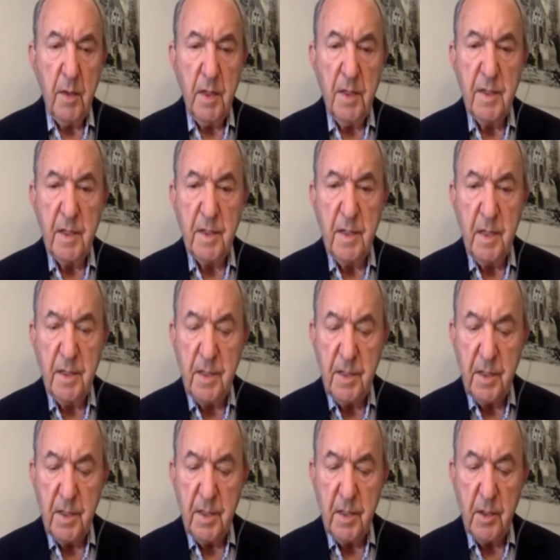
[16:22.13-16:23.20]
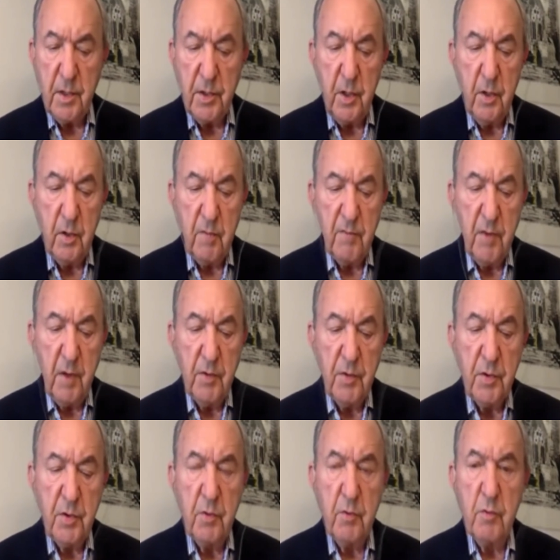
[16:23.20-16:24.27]
The successes in turn of those
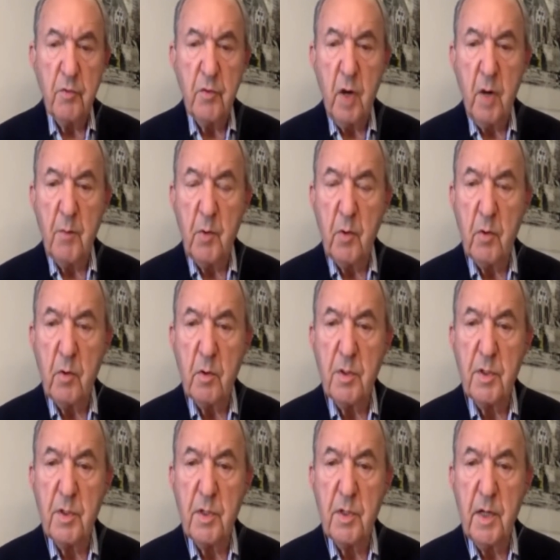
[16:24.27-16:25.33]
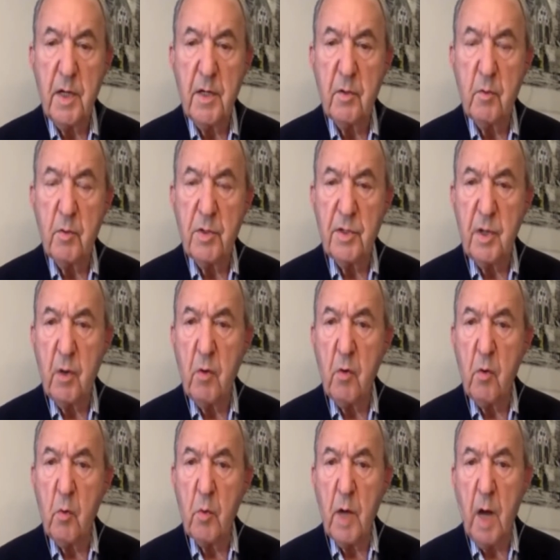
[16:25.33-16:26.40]
two tribunals led to
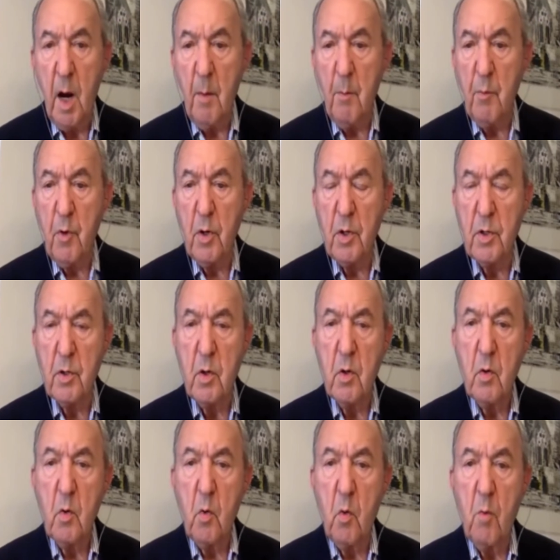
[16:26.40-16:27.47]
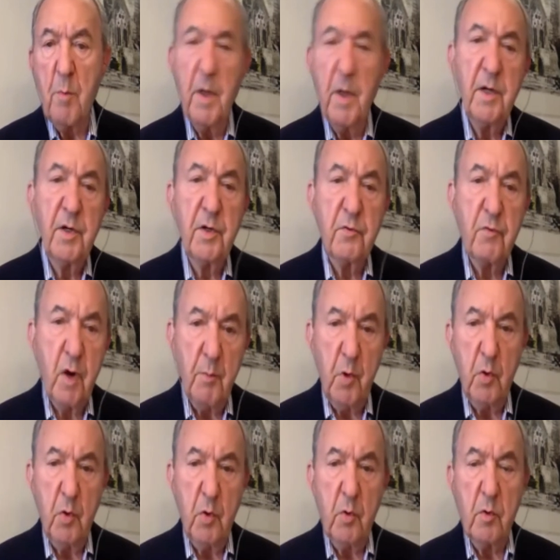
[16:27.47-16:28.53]
so-called hybrid or mixed
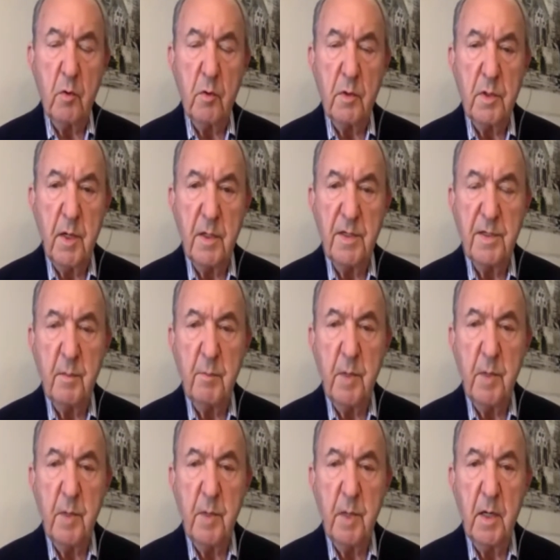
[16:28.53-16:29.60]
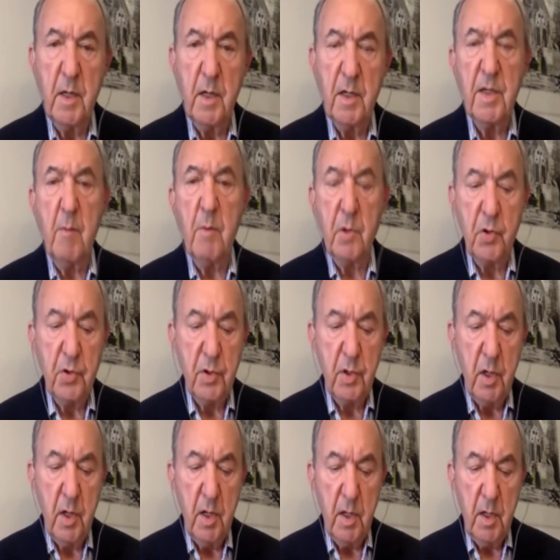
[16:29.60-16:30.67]
tribunals being established
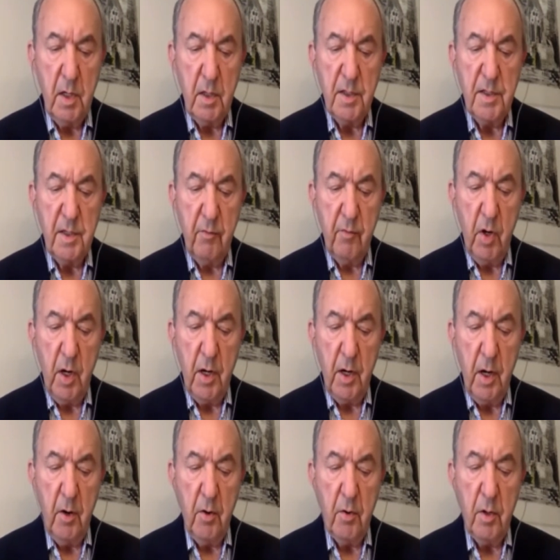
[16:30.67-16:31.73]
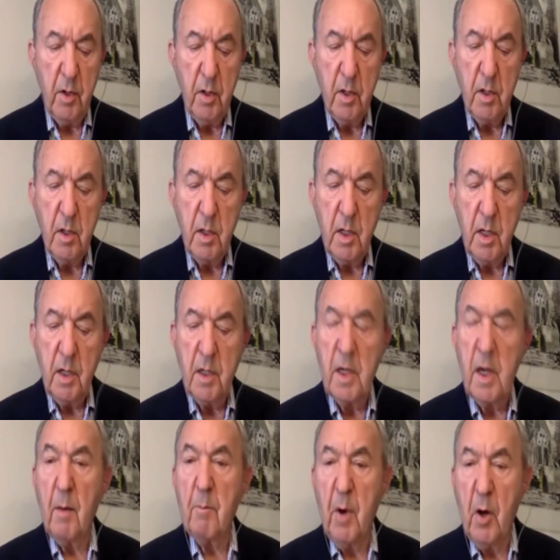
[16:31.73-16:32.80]
in Sierra Leone, in
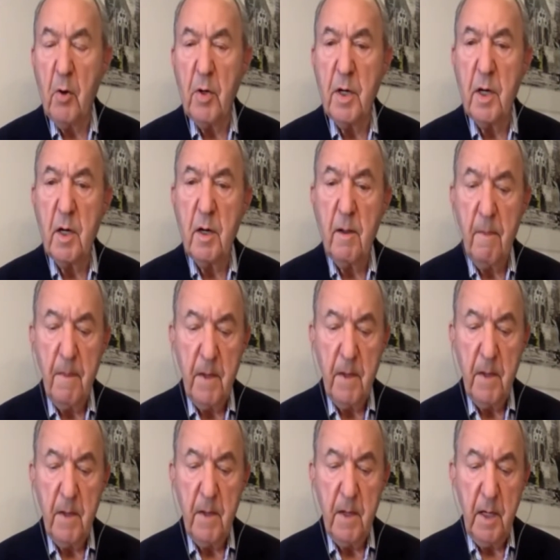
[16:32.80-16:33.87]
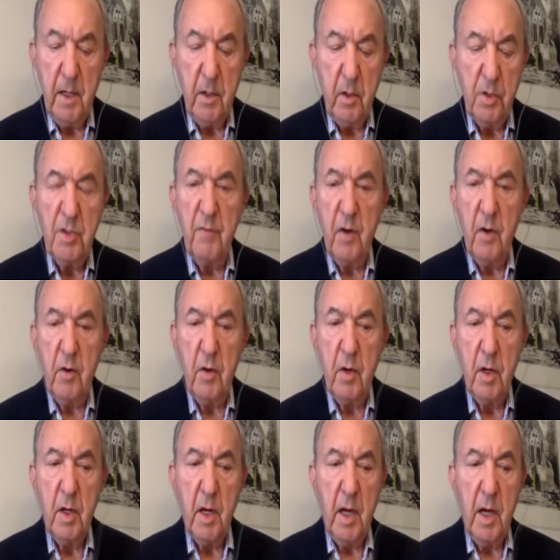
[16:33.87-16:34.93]
Cambodia, in Kosovo,
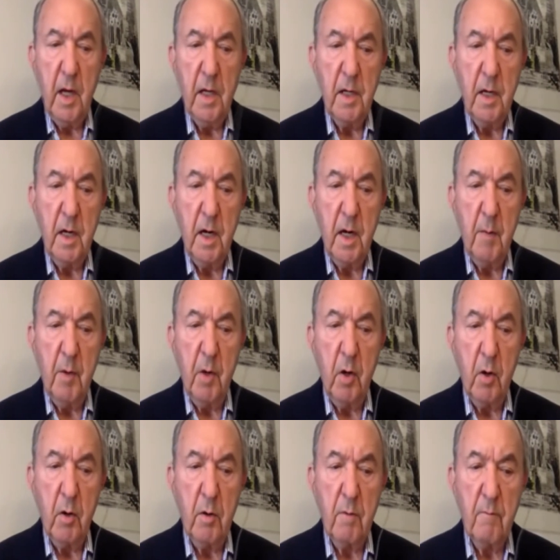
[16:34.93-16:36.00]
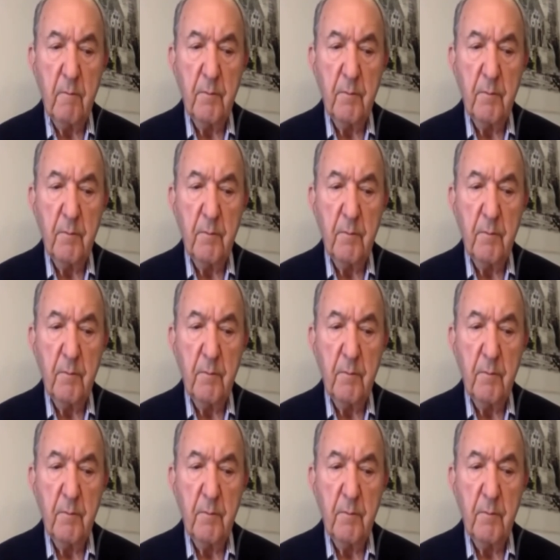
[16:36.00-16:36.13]
and in Lebanon.